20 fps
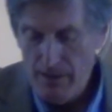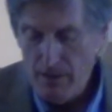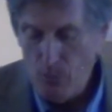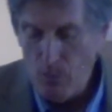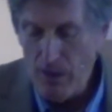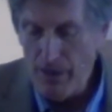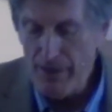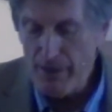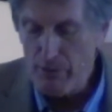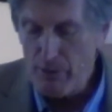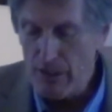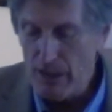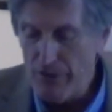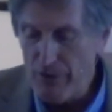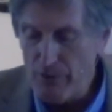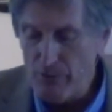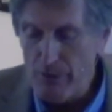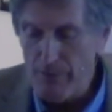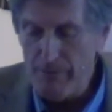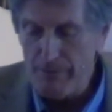While there were
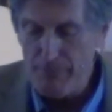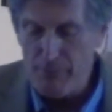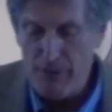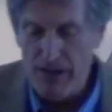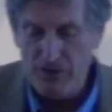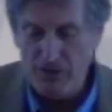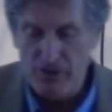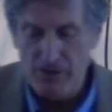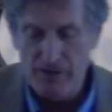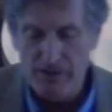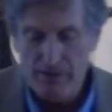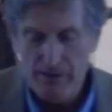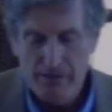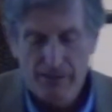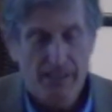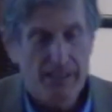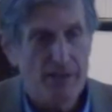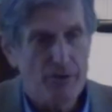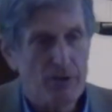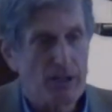other women present,
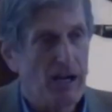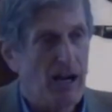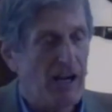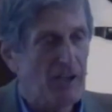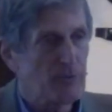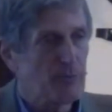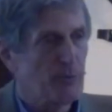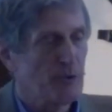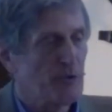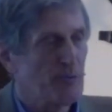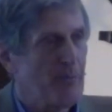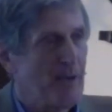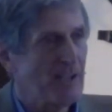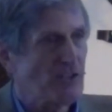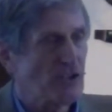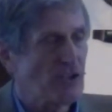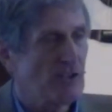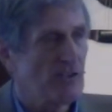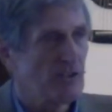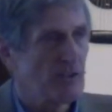the other Gospels
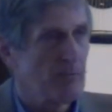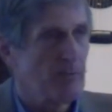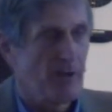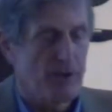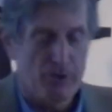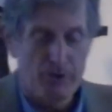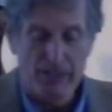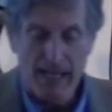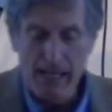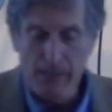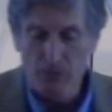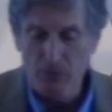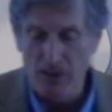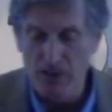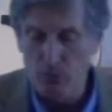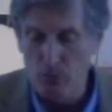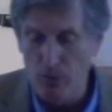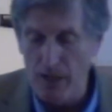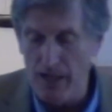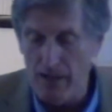mention some other names
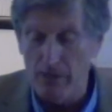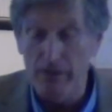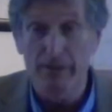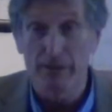as well,